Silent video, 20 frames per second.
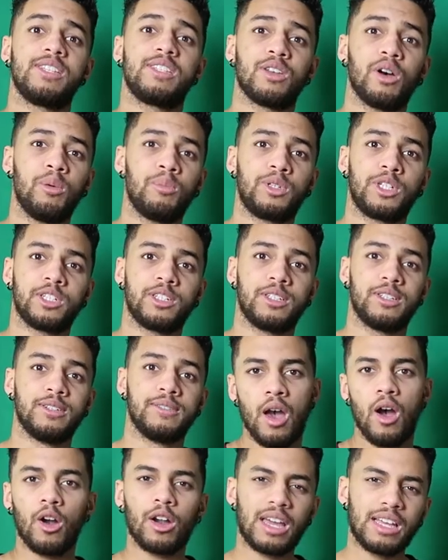this option.
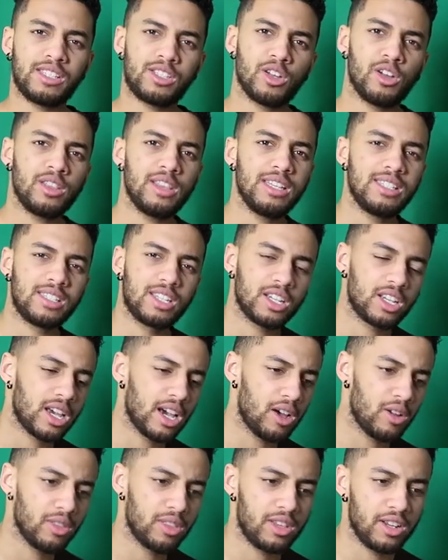Okay, so on this
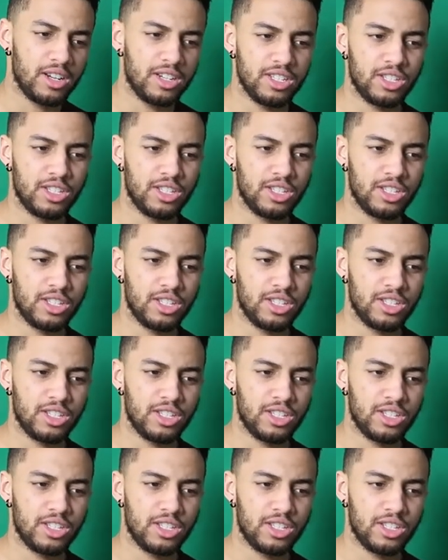account there